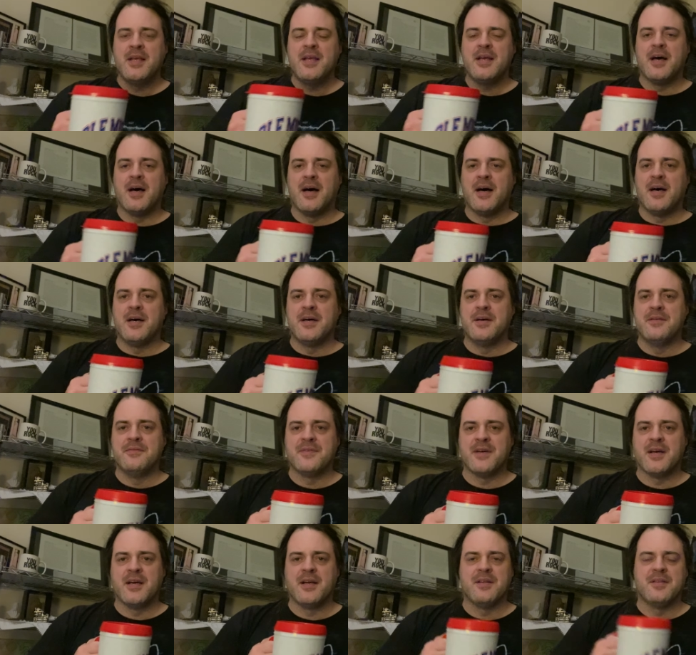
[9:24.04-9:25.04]
of
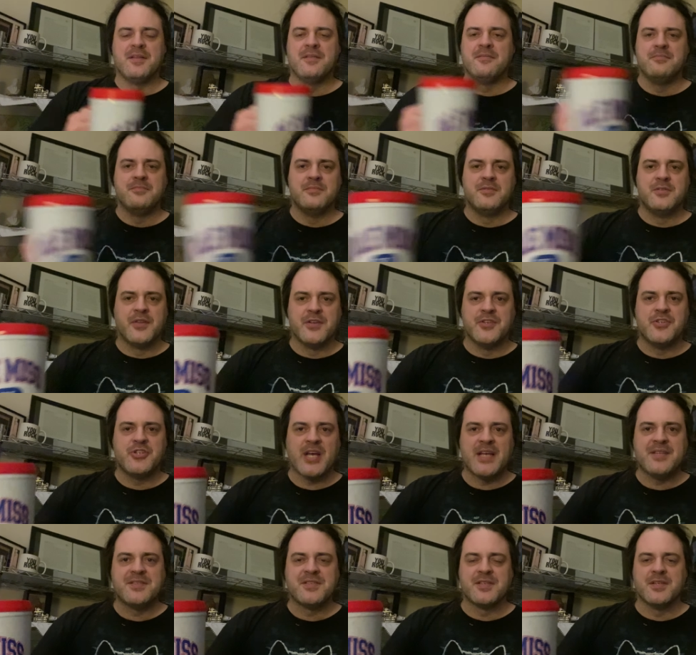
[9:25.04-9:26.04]
uh, the
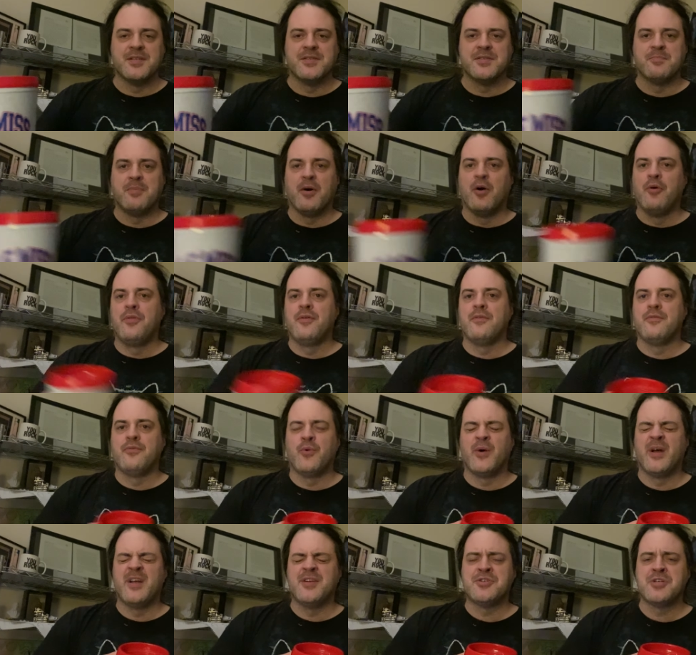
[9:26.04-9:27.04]
Jetsons, both of
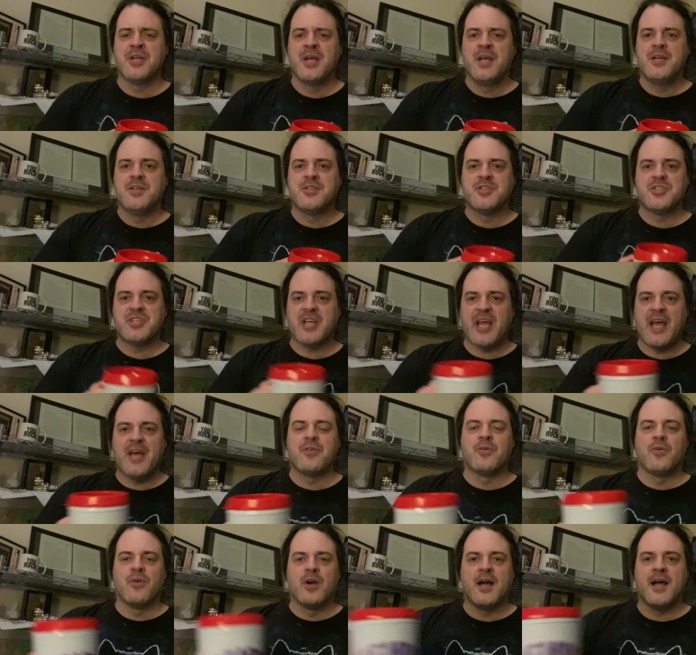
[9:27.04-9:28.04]
which
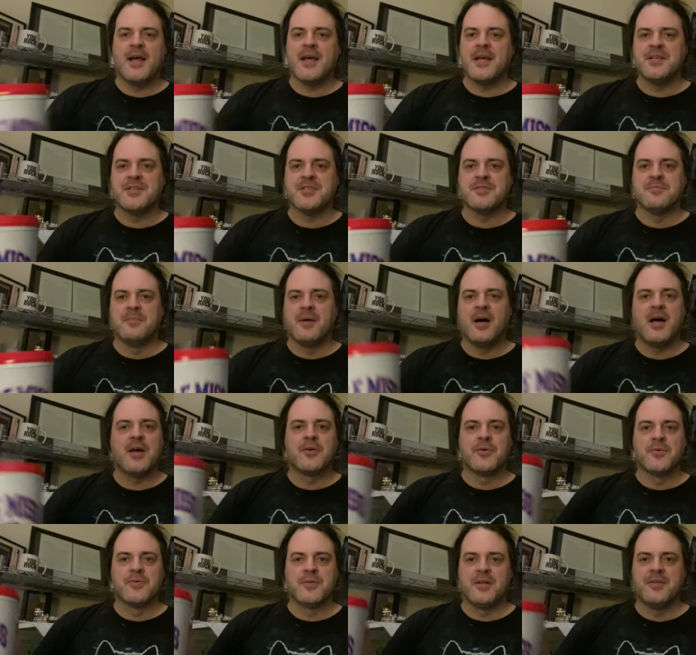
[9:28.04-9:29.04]
satirized
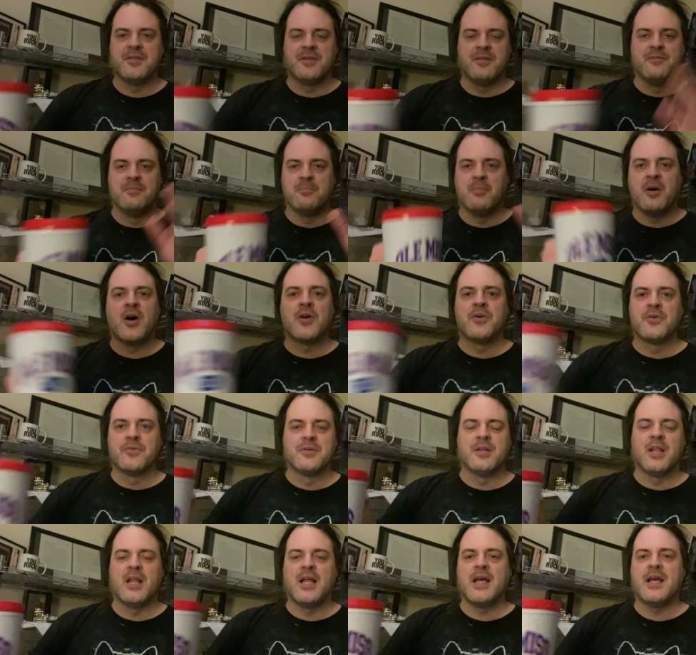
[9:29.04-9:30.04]
modern modern
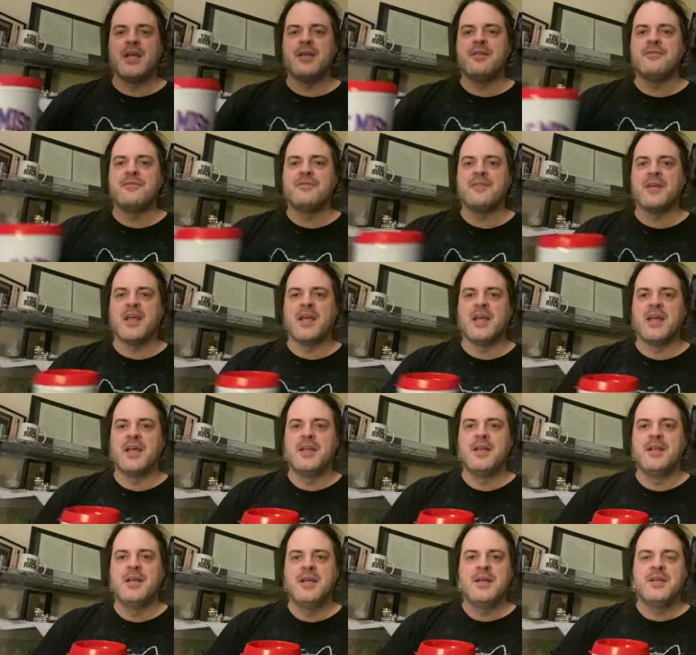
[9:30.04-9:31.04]
life
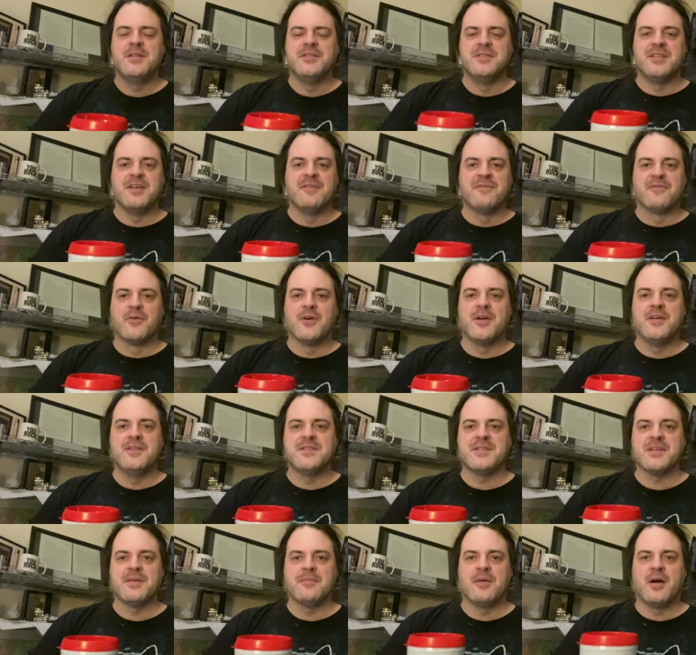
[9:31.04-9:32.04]
in
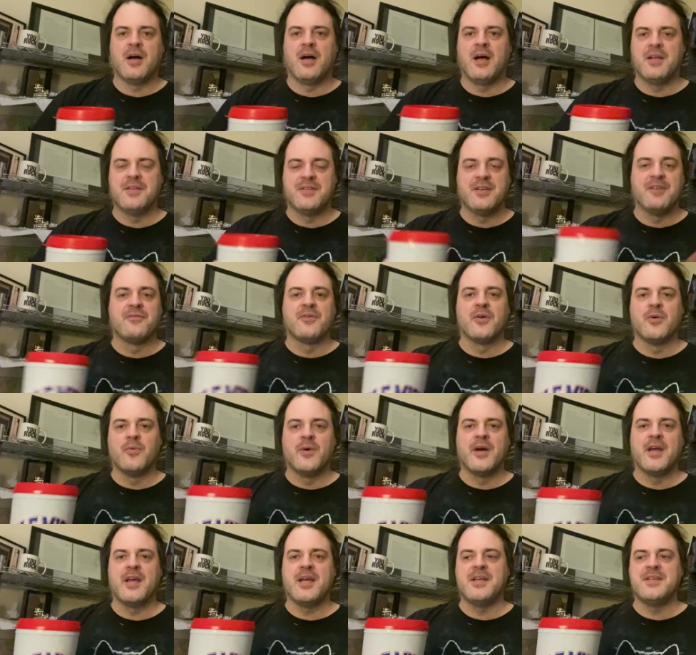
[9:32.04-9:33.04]
different uh, different
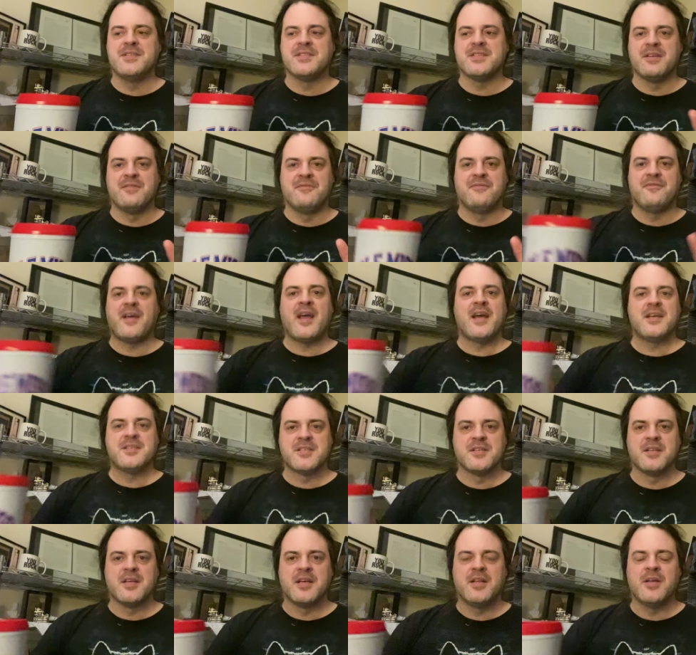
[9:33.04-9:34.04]
ways and
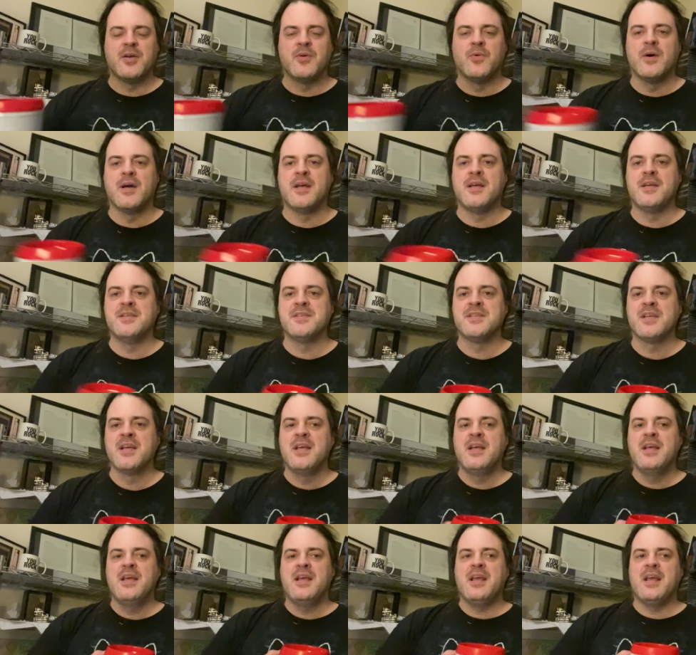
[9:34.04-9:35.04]
fascinating ways.
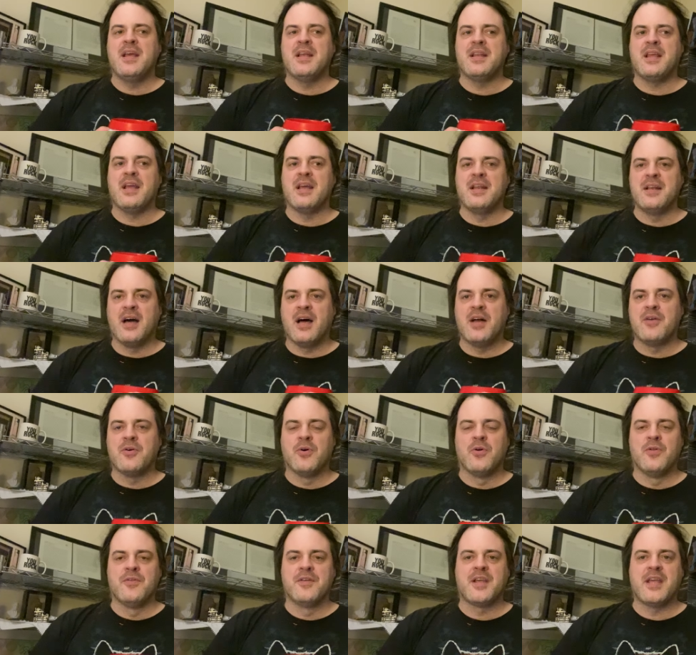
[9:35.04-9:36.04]
It cannot
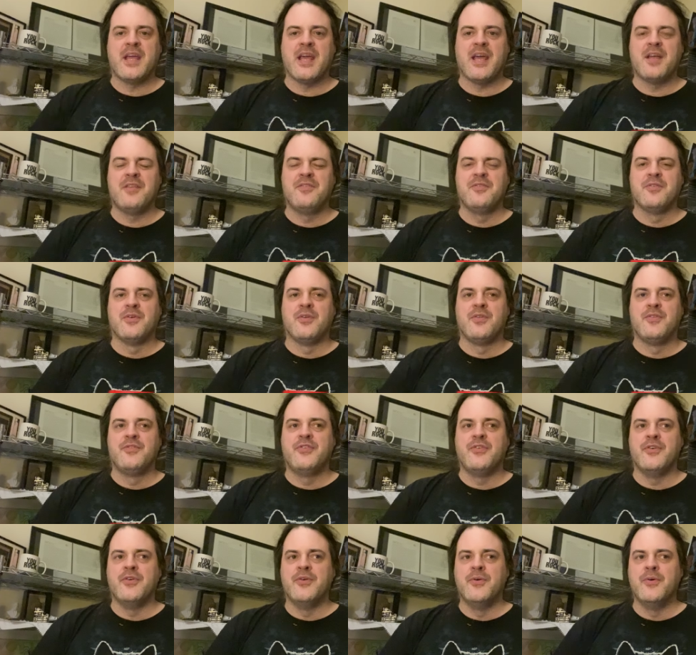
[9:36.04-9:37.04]
hold a candle
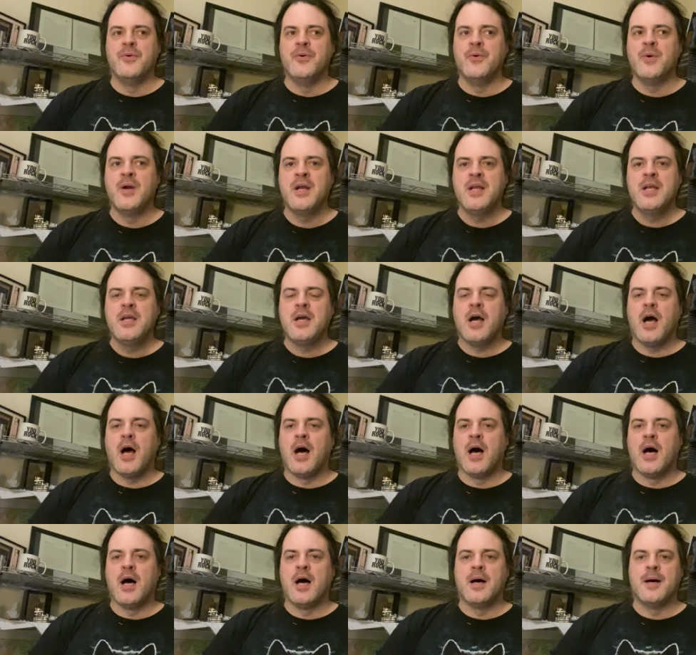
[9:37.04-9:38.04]
to
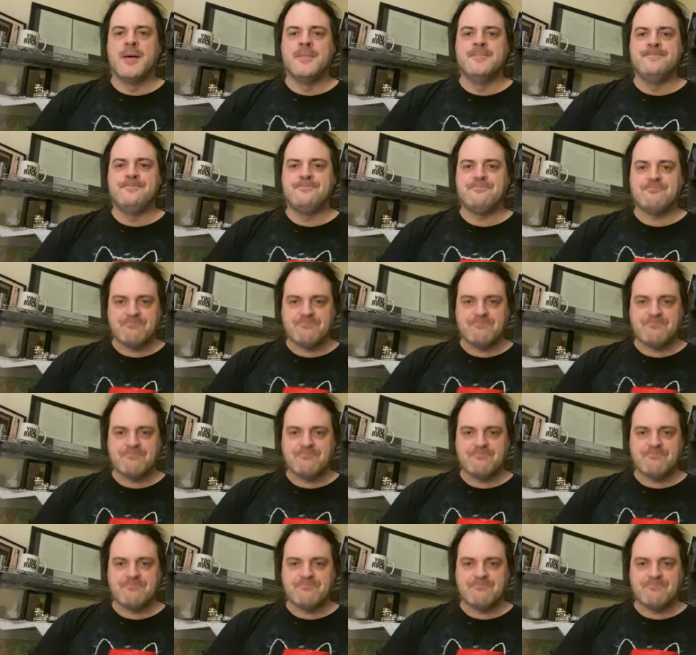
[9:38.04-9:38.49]
um,